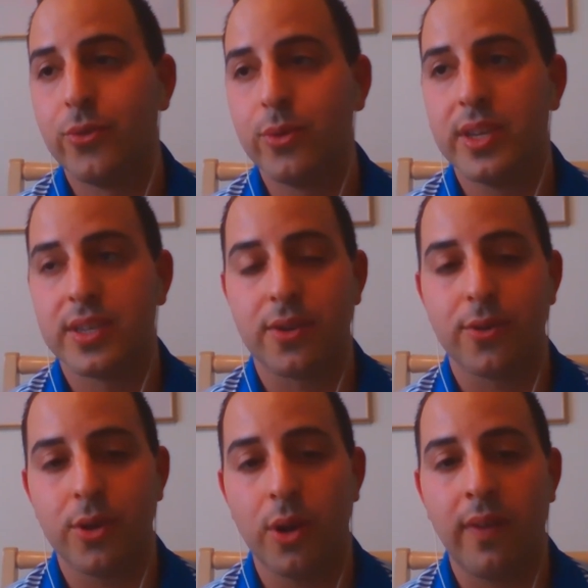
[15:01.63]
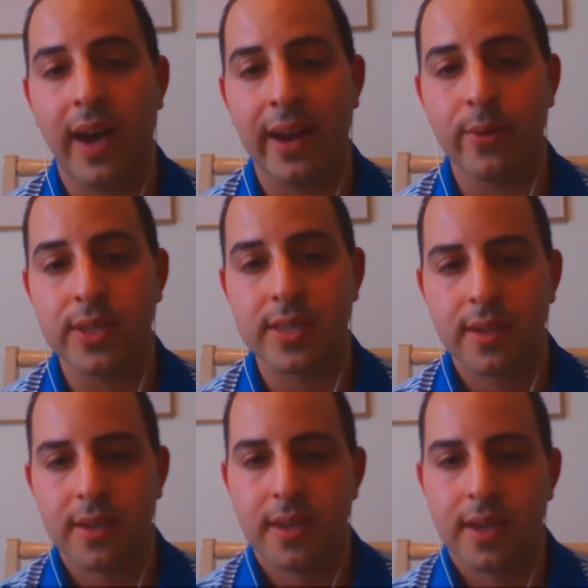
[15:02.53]
through this coronavirus.
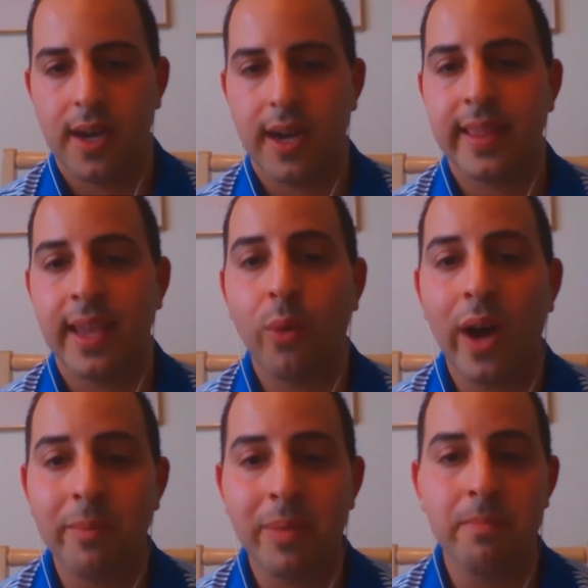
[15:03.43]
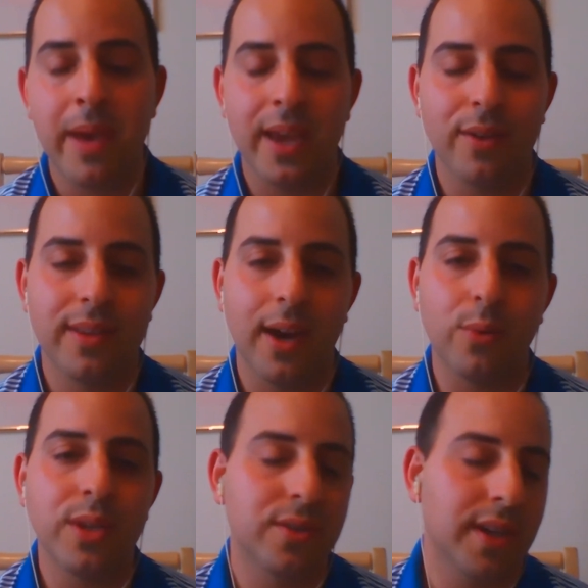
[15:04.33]
Uh, and they want to be bailed out.
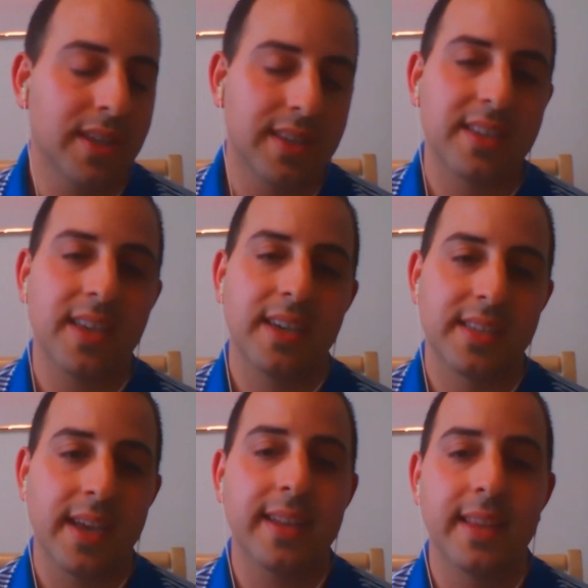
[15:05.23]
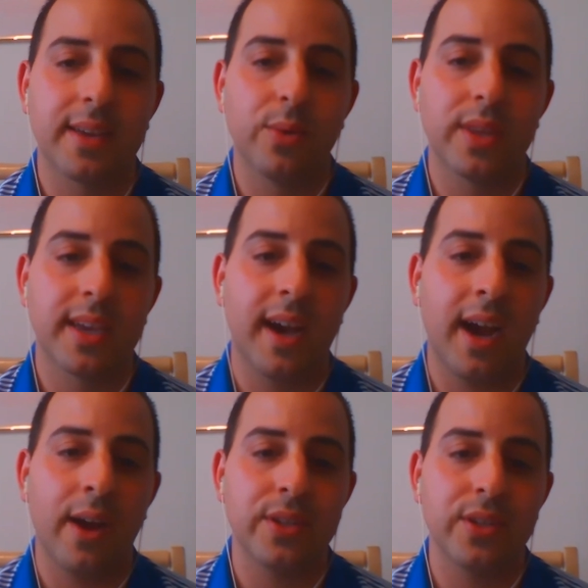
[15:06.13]
We saw this, as I said, in the with the
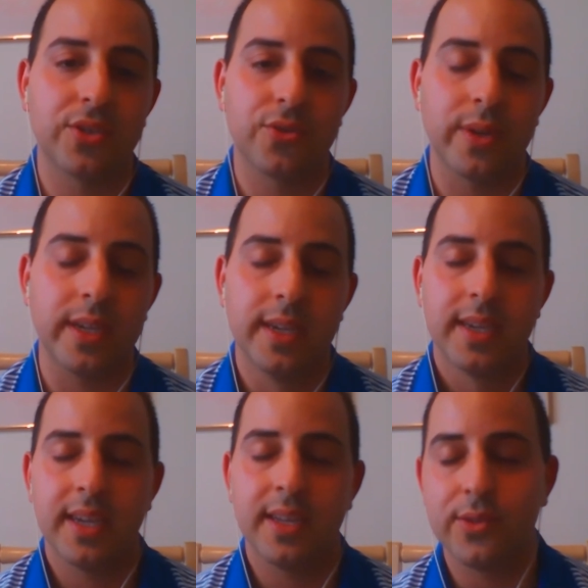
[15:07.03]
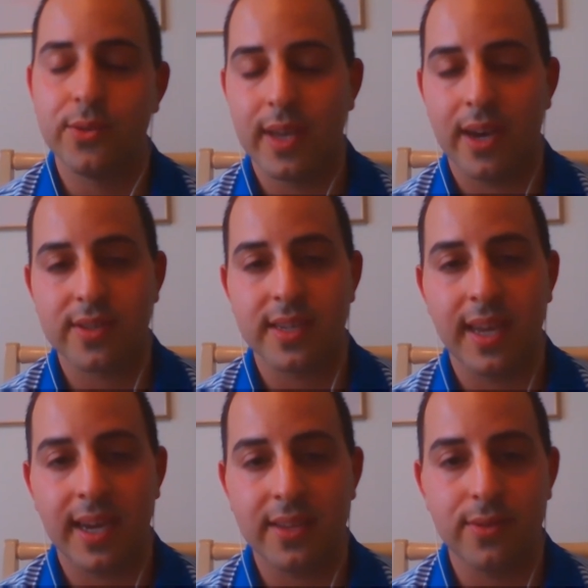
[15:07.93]
car industry in
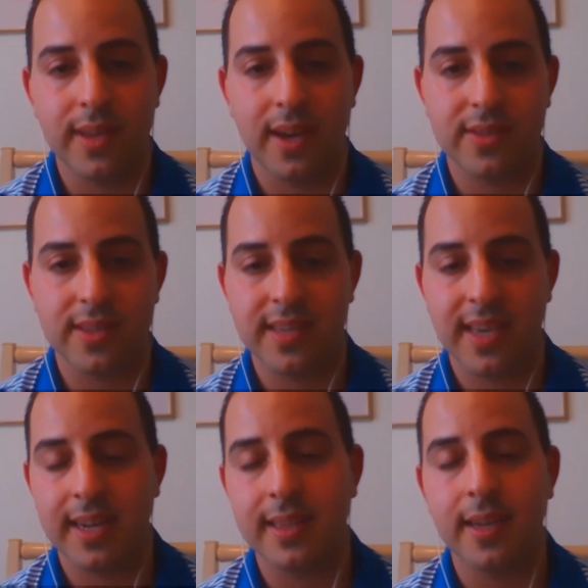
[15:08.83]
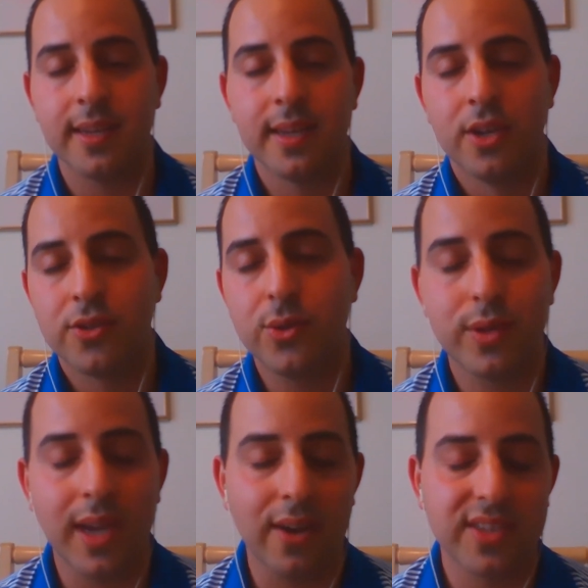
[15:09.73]
2009, 2010, and the
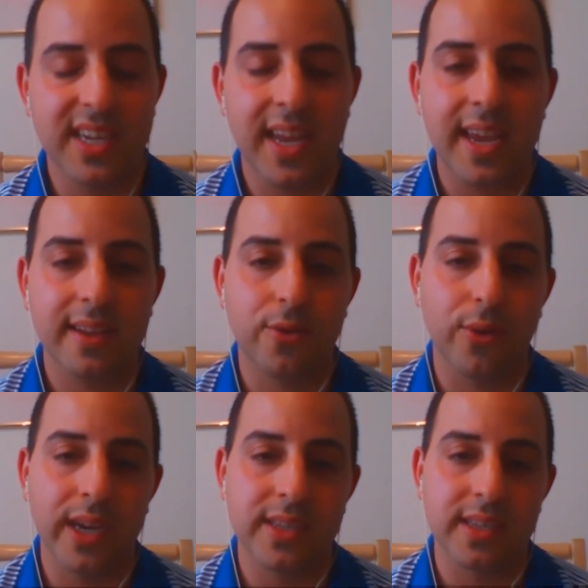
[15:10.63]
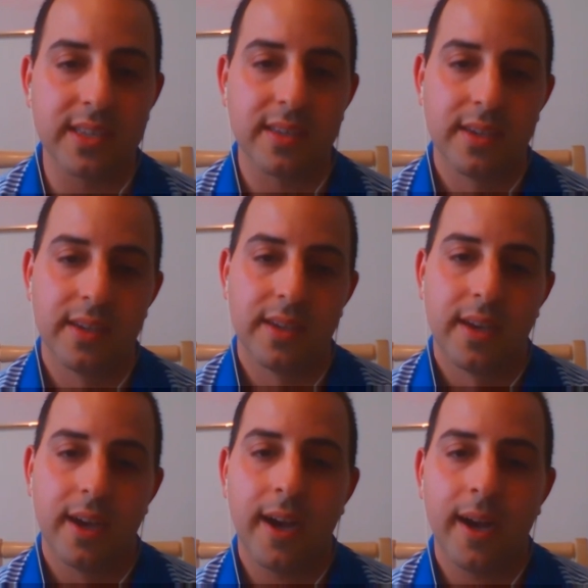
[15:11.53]
2008 crisis
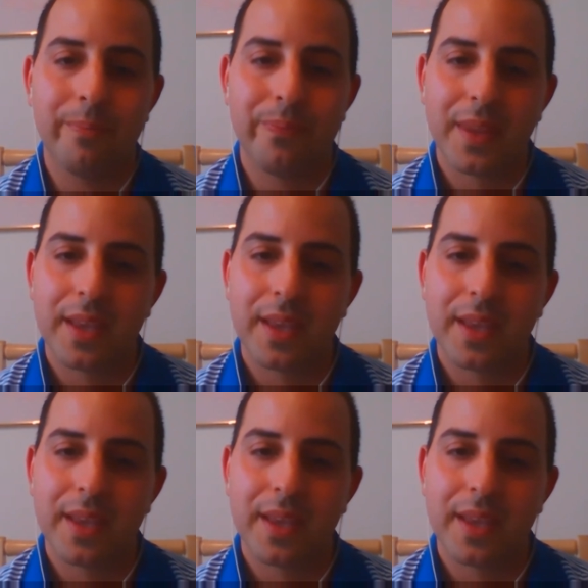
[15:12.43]
uh,